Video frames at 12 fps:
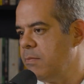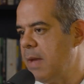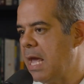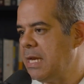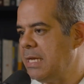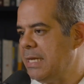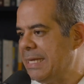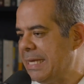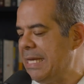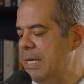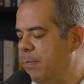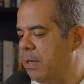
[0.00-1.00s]
humanity
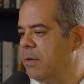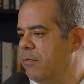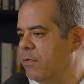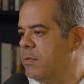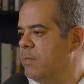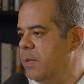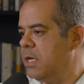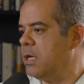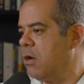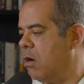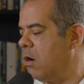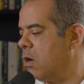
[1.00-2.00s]
keep him from
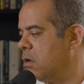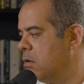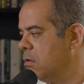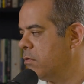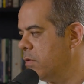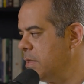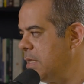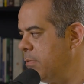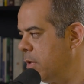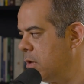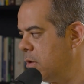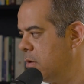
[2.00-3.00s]
being our
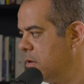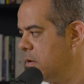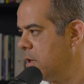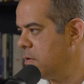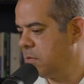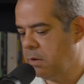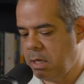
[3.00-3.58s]
redeemer mm. as